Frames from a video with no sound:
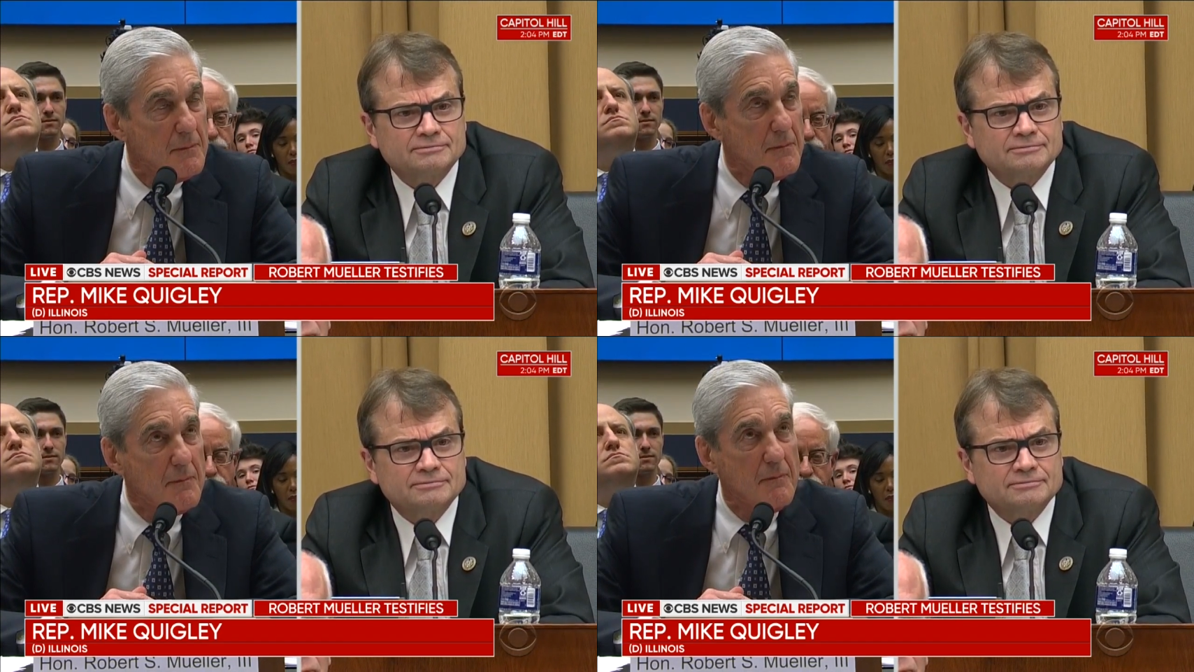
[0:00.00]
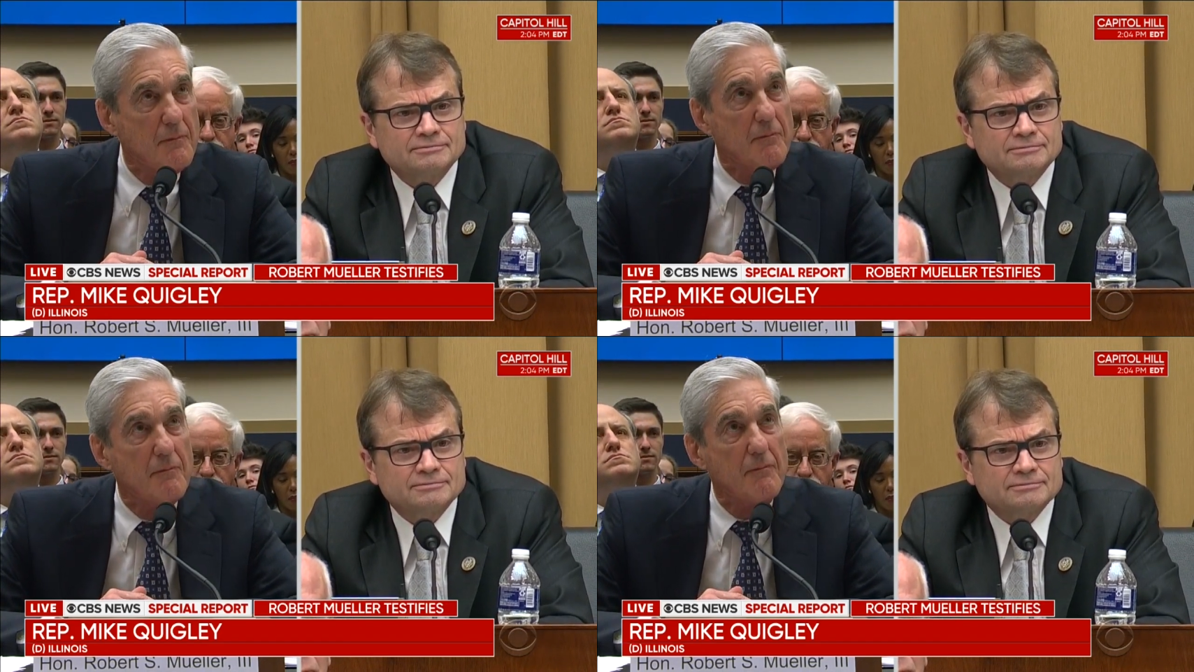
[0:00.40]

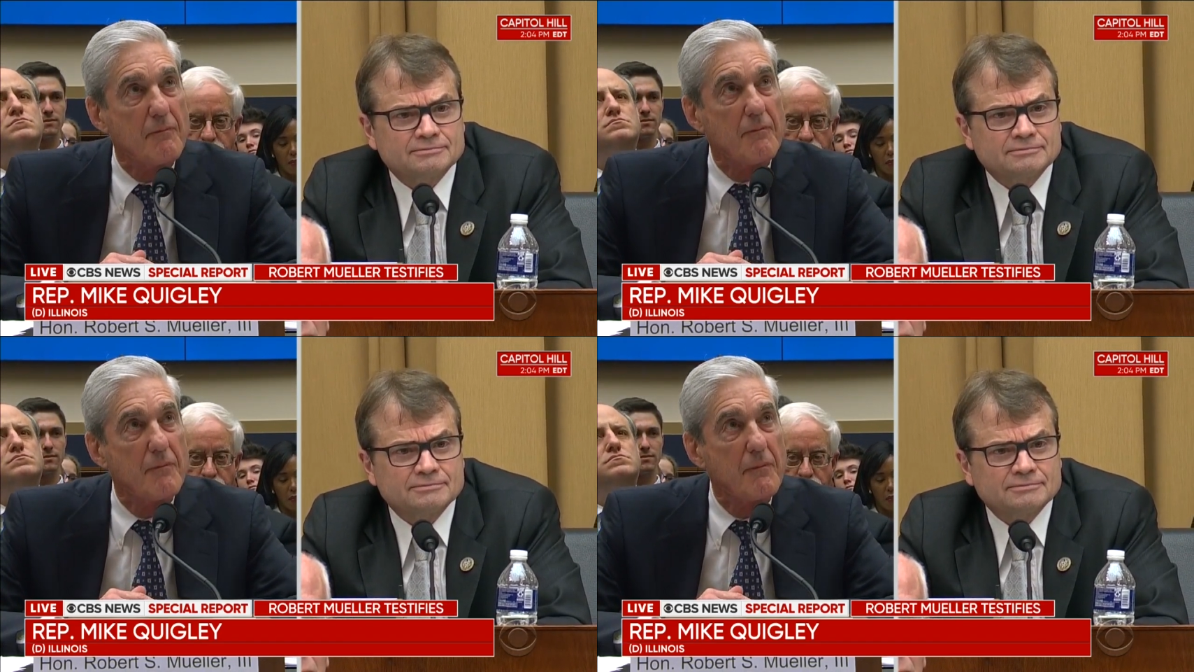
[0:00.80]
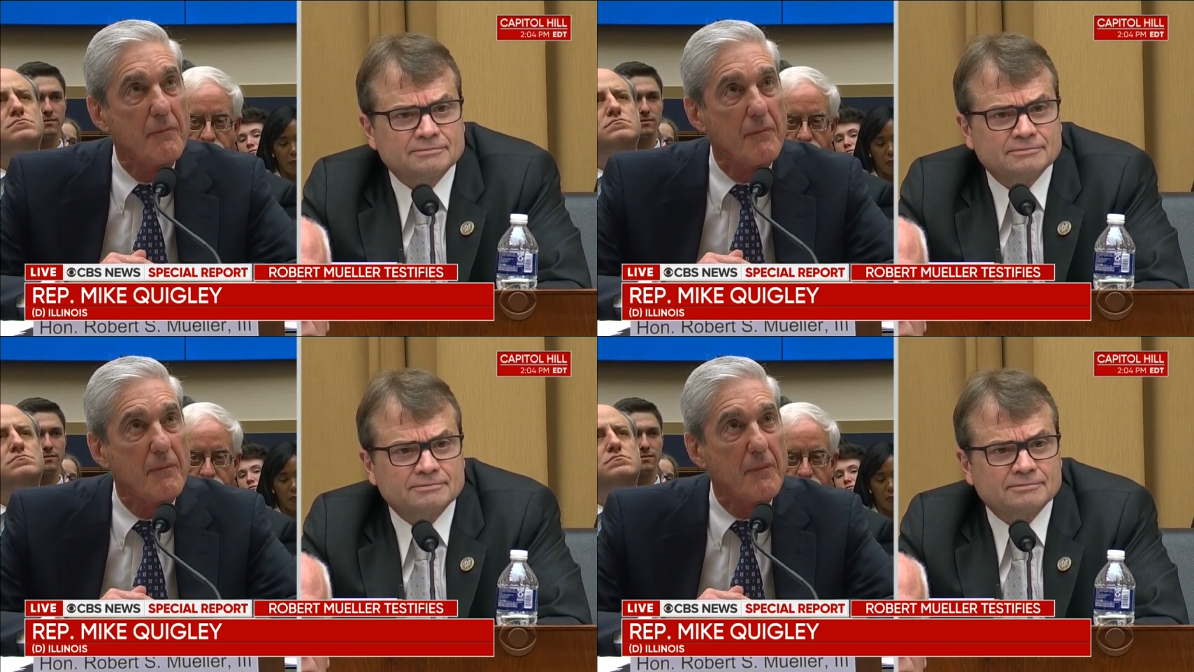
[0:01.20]

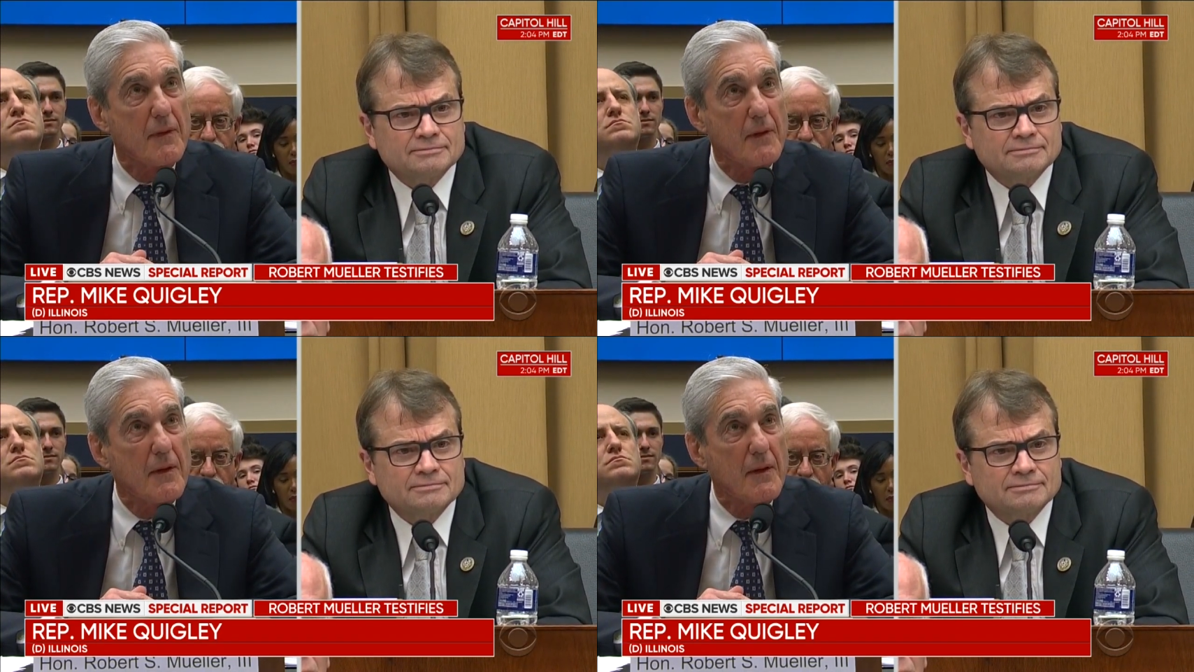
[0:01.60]
(silence)